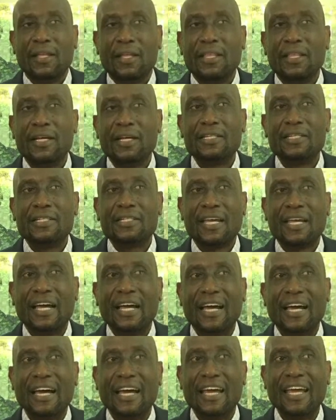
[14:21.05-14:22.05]
that
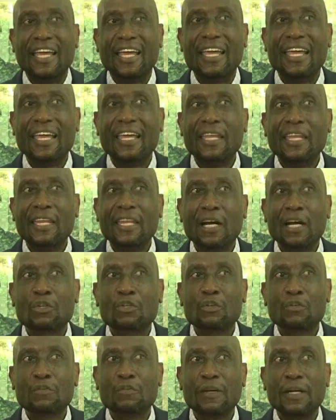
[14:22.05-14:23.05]
in
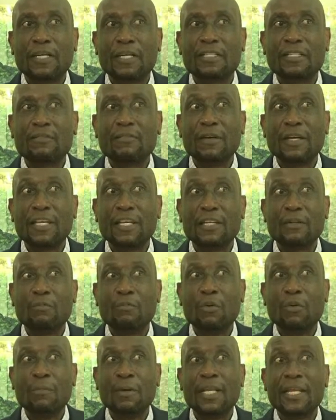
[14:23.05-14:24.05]
actual fact, if I get
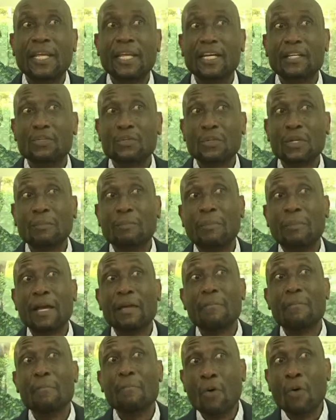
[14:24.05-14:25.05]
more money, I should buy
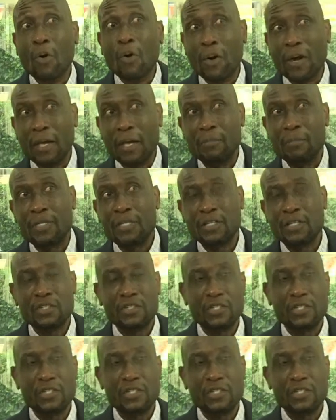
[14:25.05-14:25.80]
more MTN